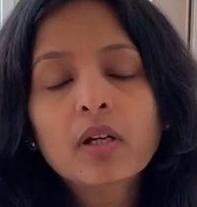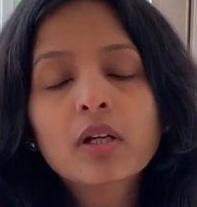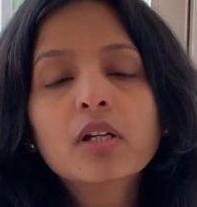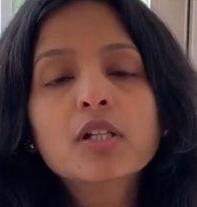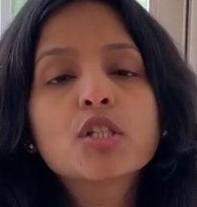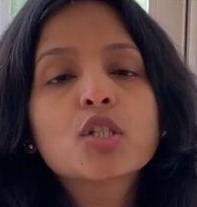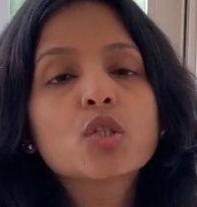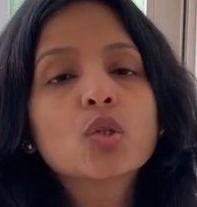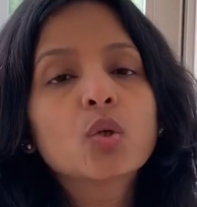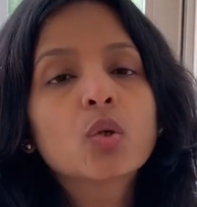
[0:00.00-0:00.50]

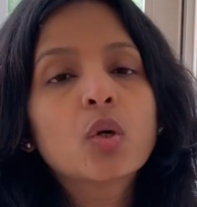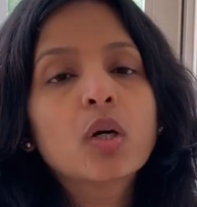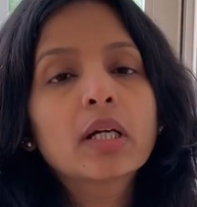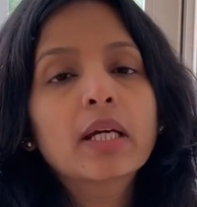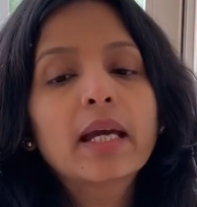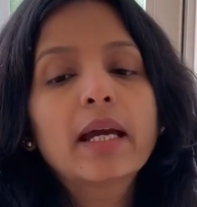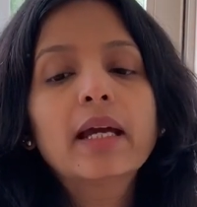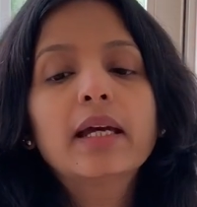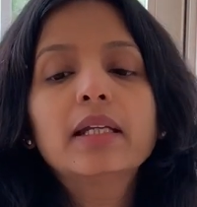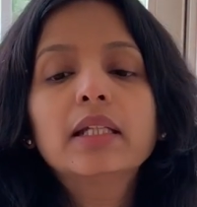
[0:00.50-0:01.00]
So
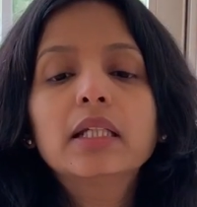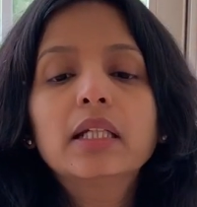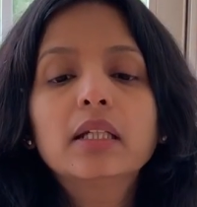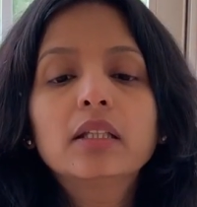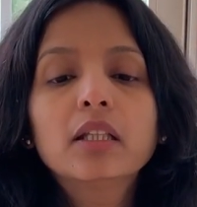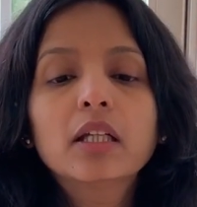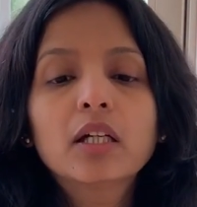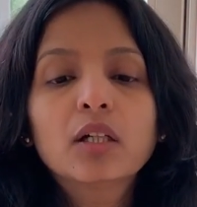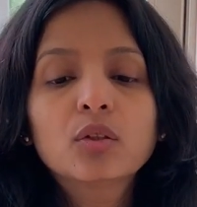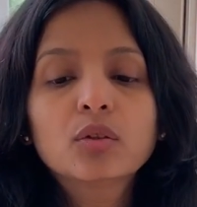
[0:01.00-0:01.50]
again,
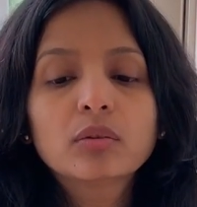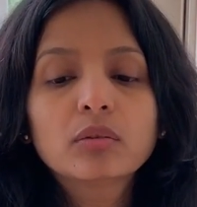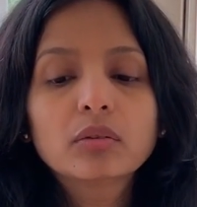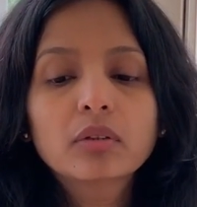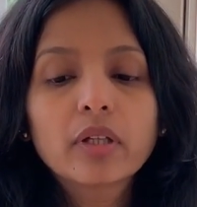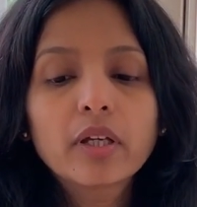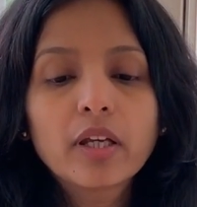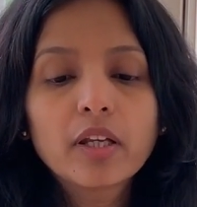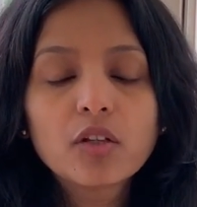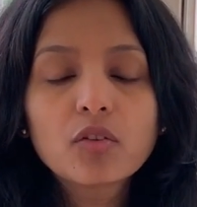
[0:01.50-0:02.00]
now
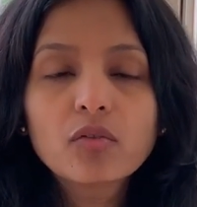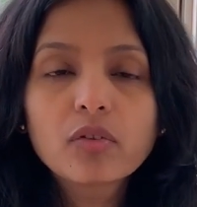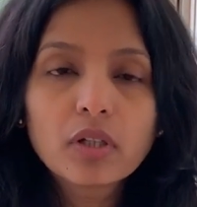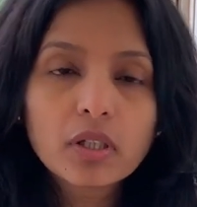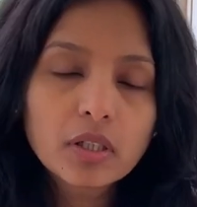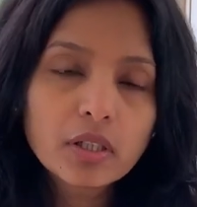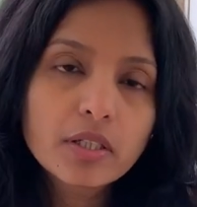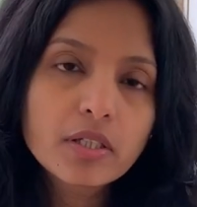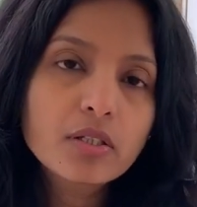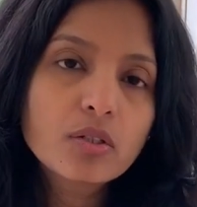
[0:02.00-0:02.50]

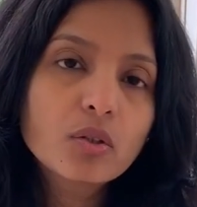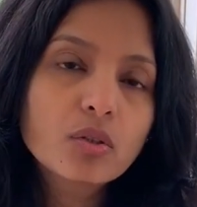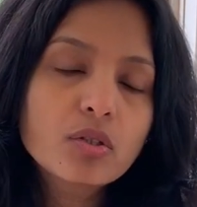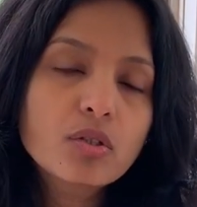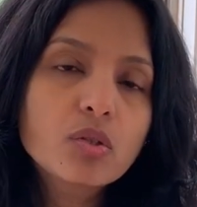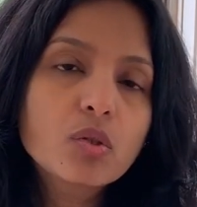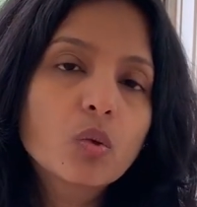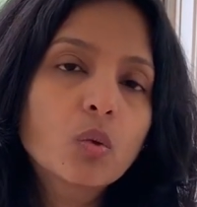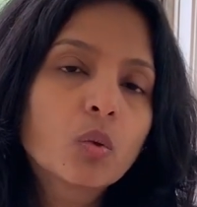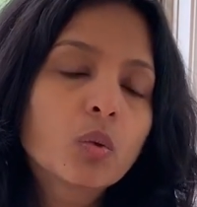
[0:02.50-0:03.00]
quinoa is
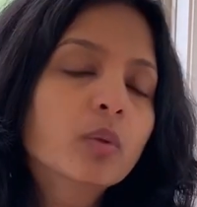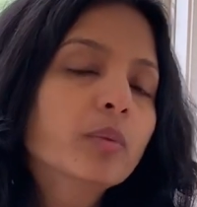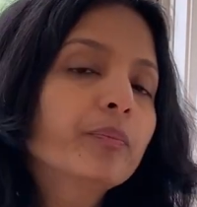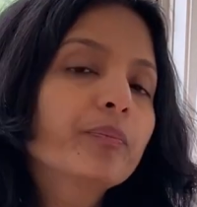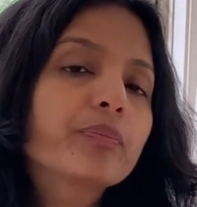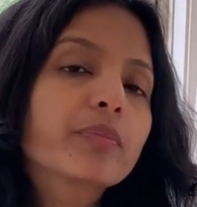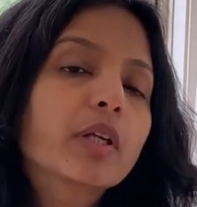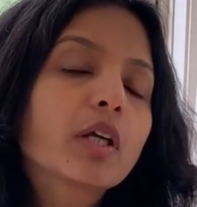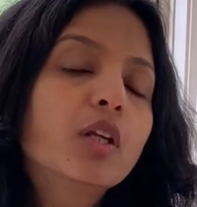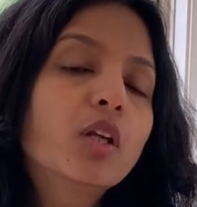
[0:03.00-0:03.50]
also
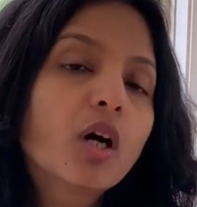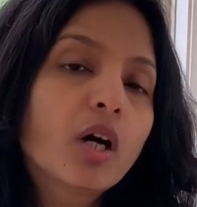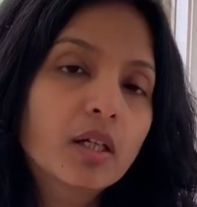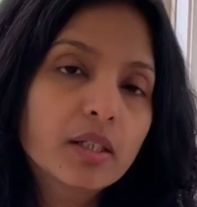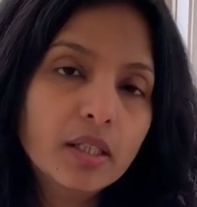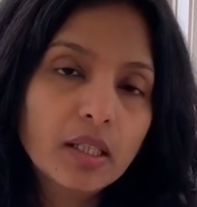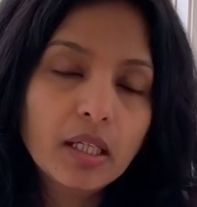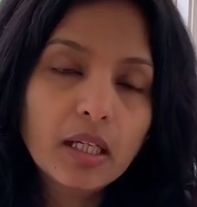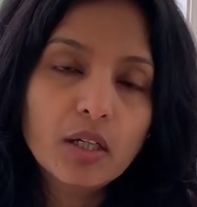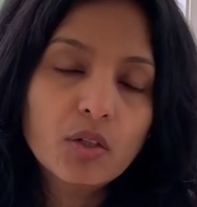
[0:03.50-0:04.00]
not
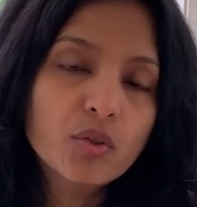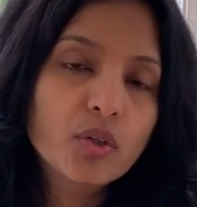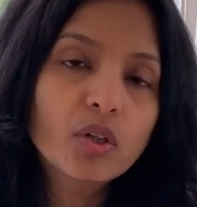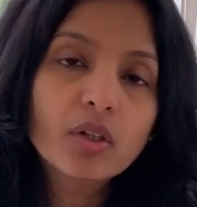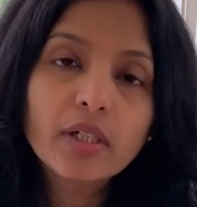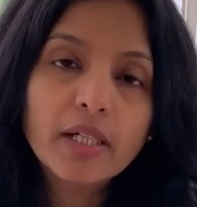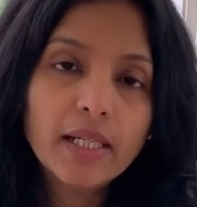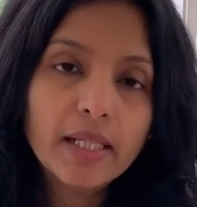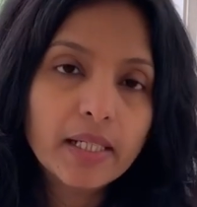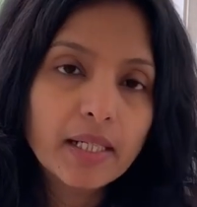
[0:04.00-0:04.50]
allowed on
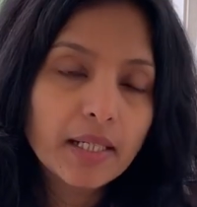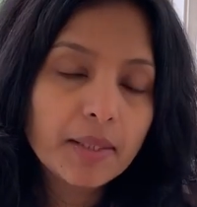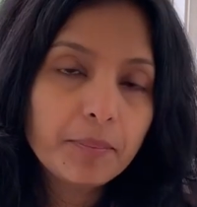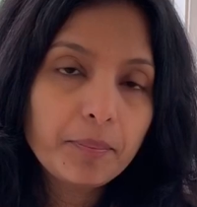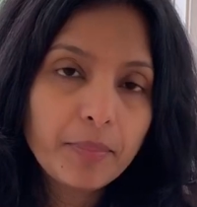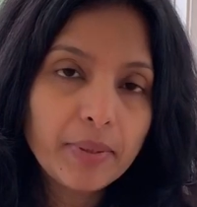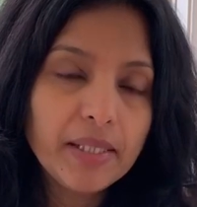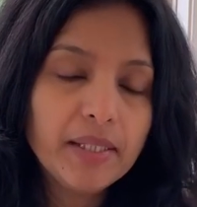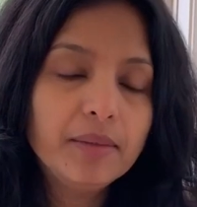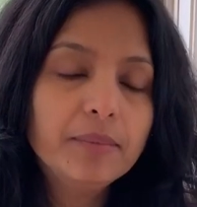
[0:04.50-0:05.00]

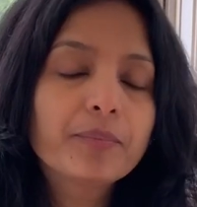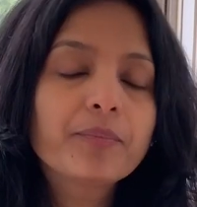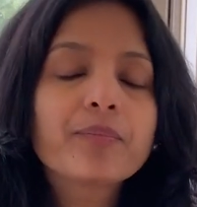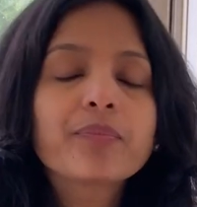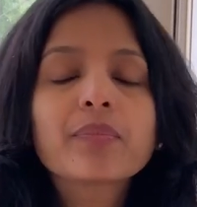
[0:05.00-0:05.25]
AIP.